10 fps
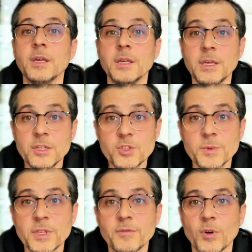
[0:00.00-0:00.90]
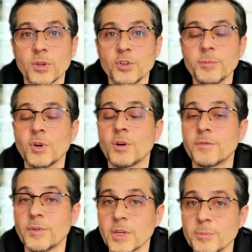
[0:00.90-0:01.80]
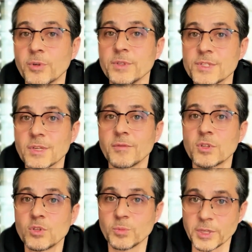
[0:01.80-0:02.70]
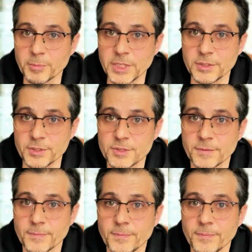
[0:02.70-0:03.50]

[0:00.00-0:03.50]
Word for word: each with a volume of 1.7 cubic meters.